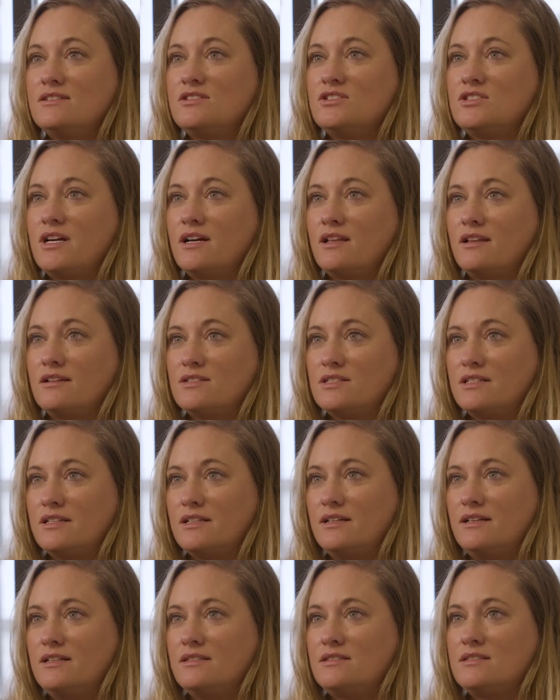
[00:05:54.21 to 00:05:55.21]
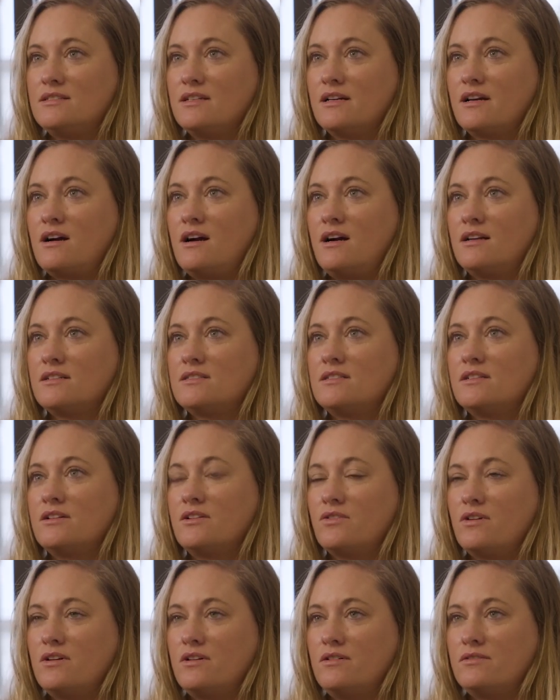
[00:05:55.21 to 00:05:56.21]
It's challenging. It's a
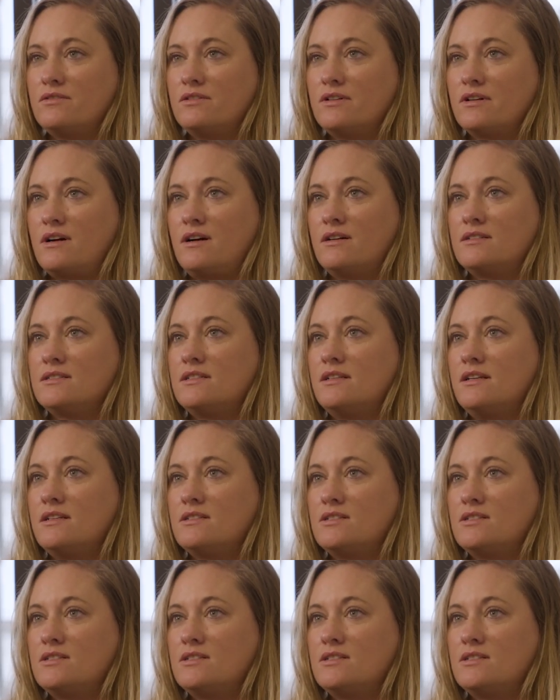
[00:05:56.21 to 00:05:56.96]
constant growth, a constant